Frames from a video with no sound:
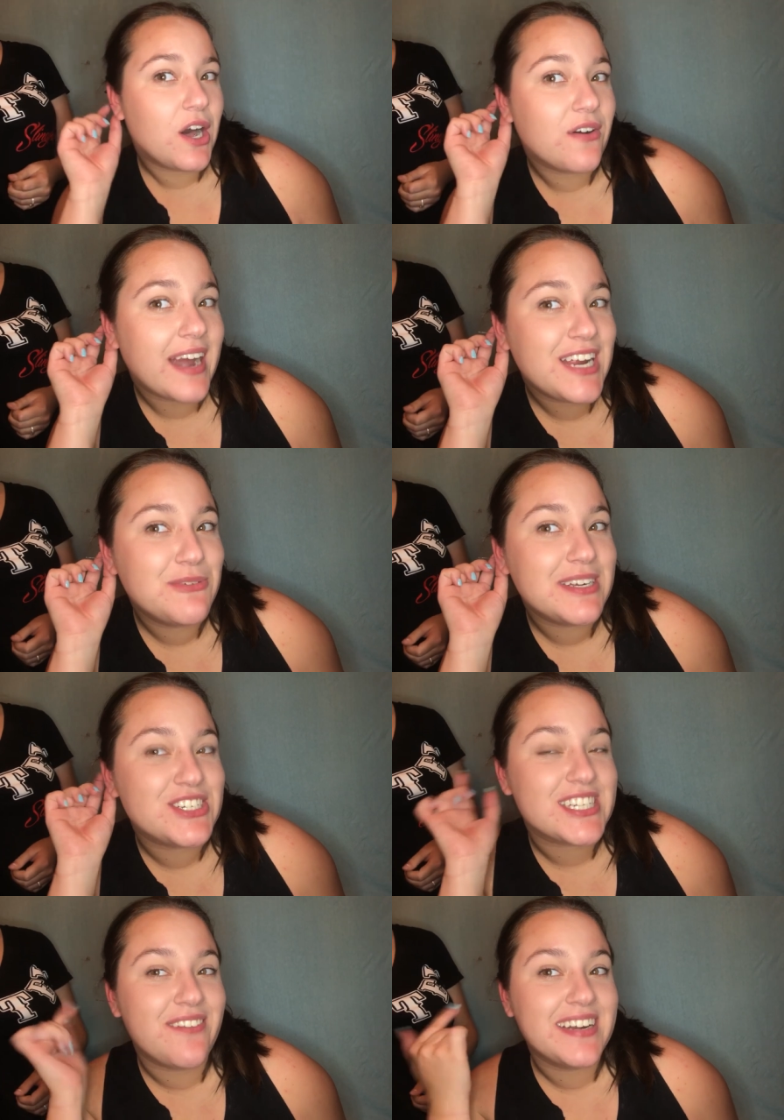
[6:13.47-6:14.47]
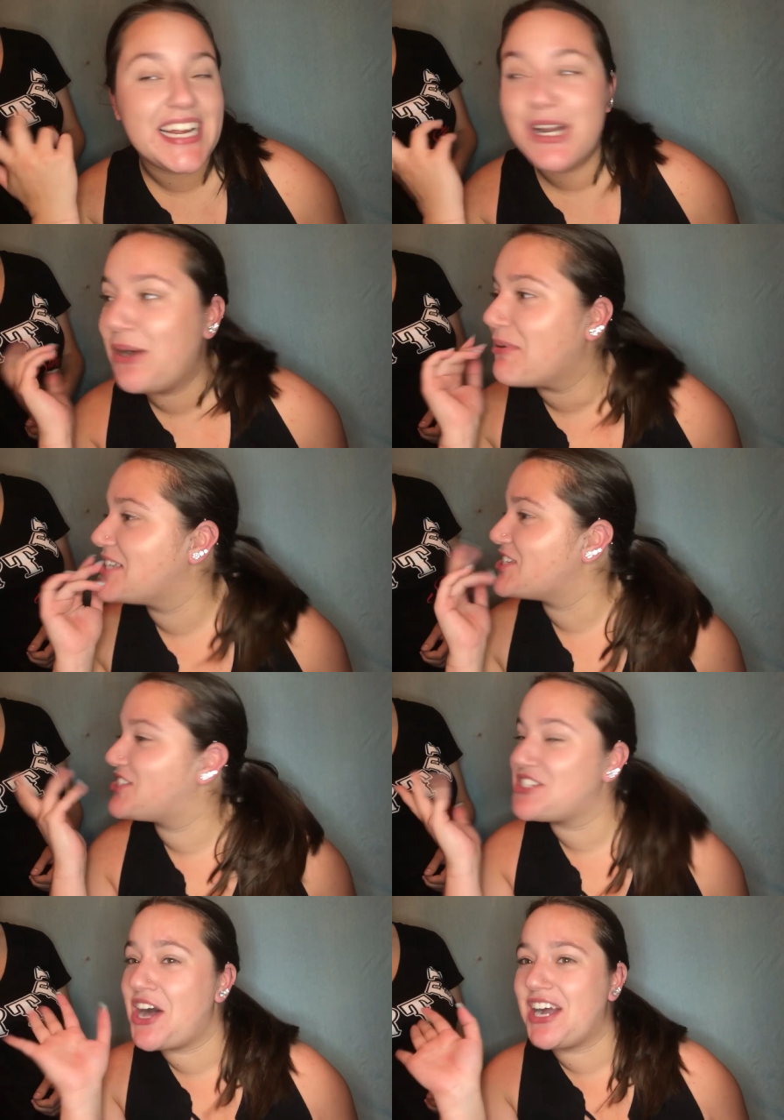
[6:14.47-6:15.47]
All right, we just have is a needle. We're just
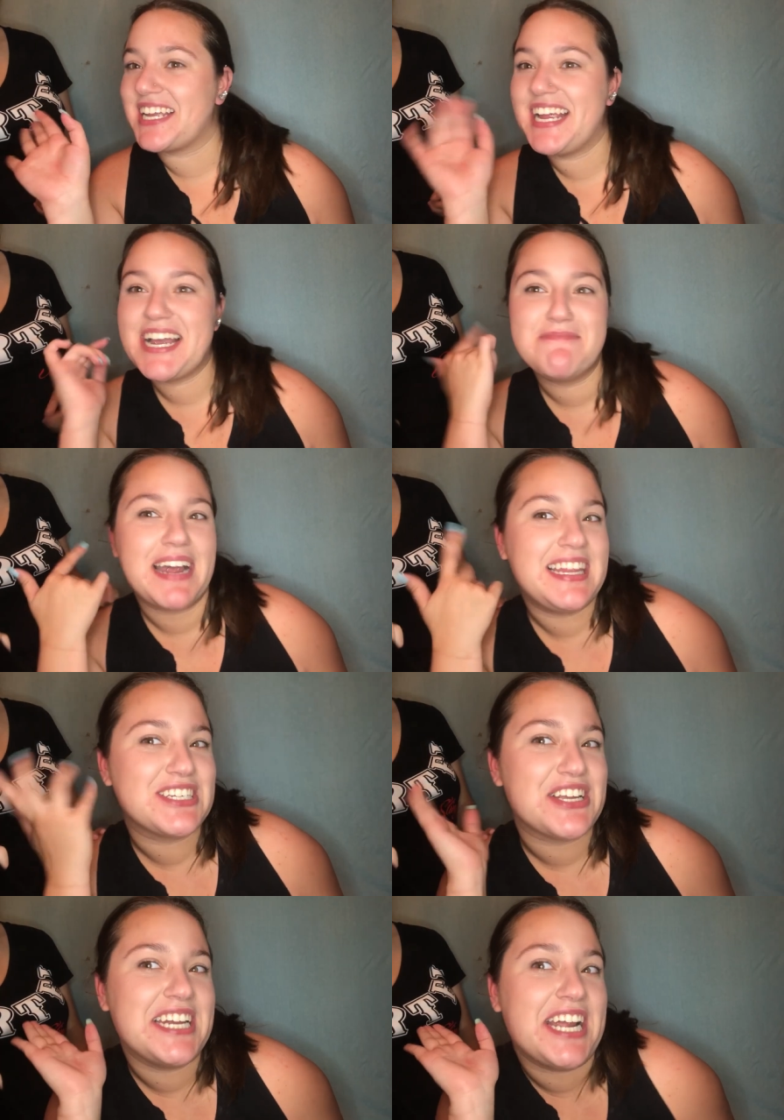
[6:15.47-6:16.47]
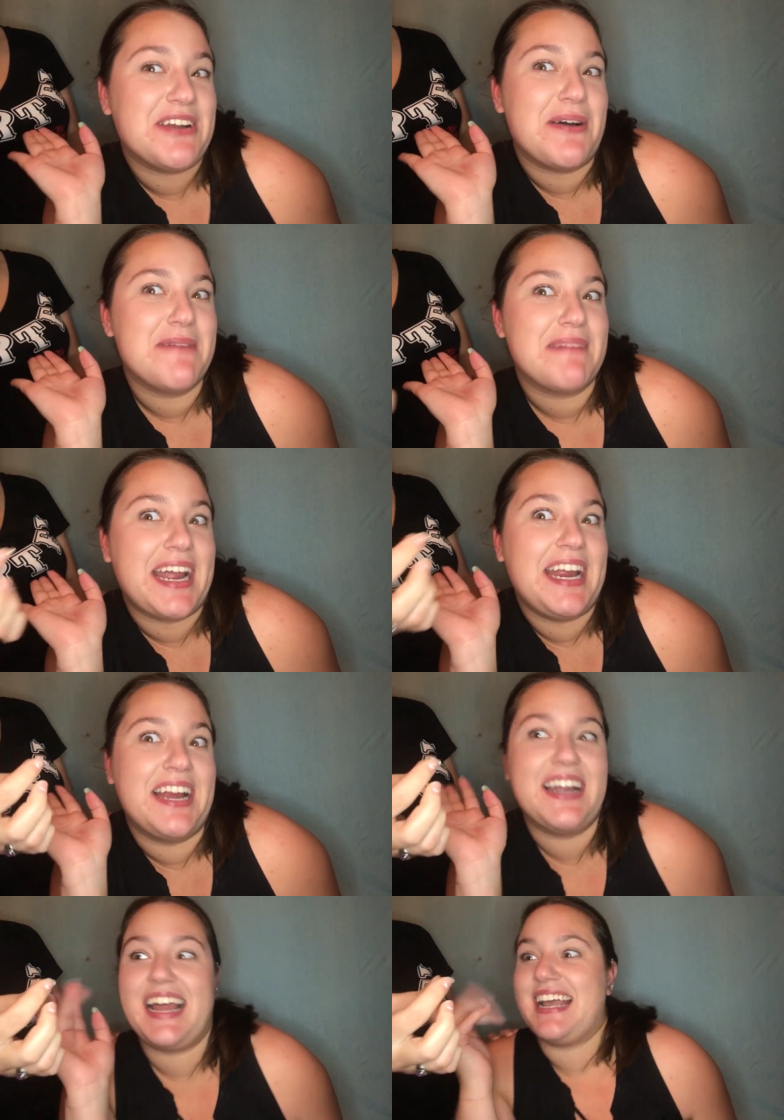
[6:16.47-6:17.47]
talking. There's a needle in my
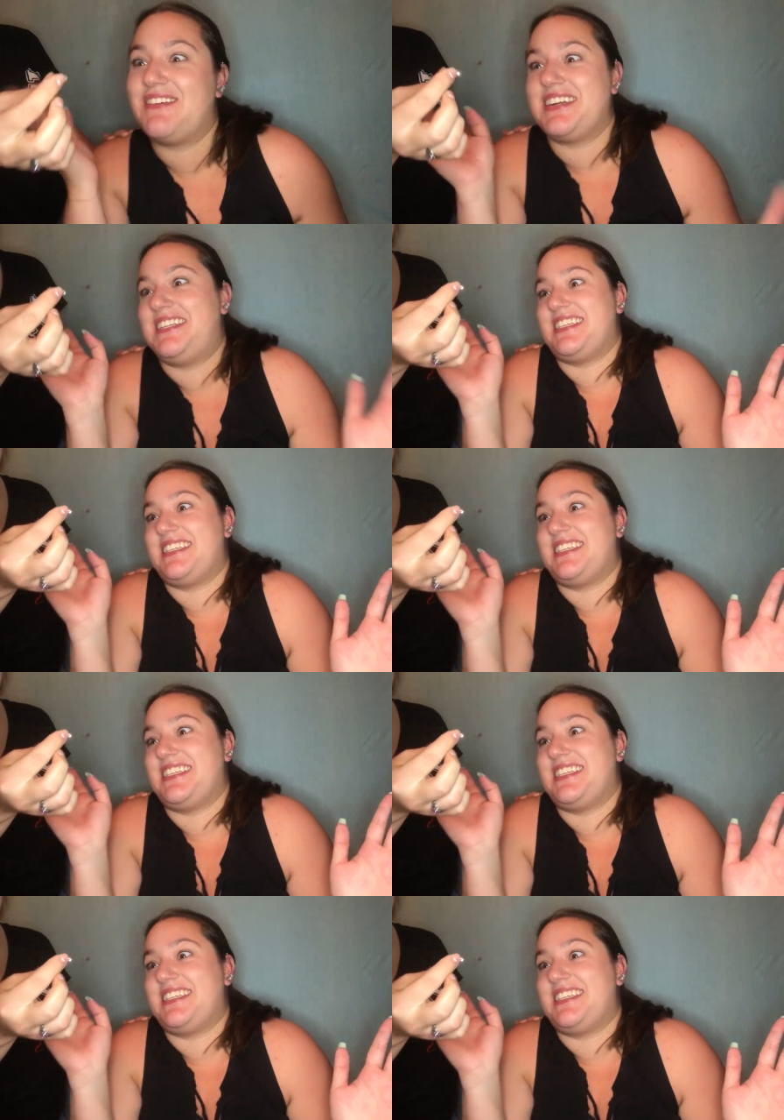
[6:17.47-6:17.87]
ear. Like, we're just...